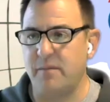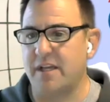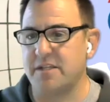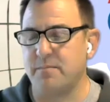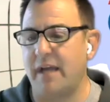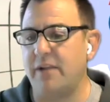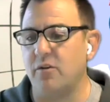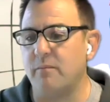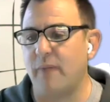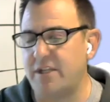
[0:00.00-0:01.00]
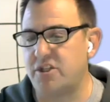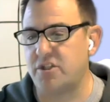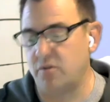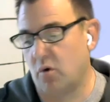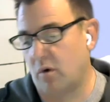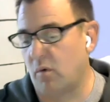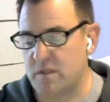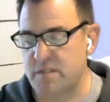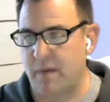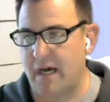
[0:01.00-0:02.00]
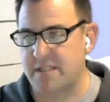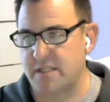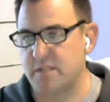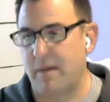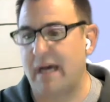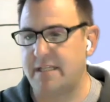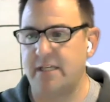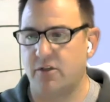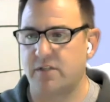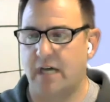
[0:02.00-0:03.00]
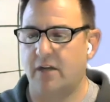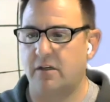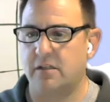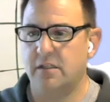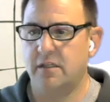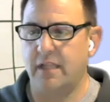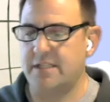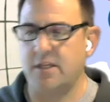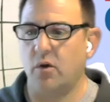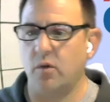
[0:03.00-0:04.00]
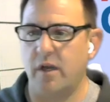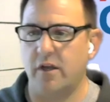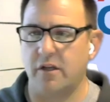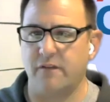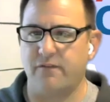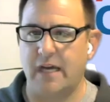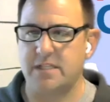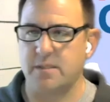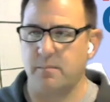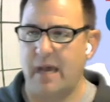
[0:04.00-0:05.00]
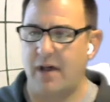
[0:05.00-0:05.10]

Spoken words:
because my normal response is buy a teeter-totter. That is the only way you're going to find some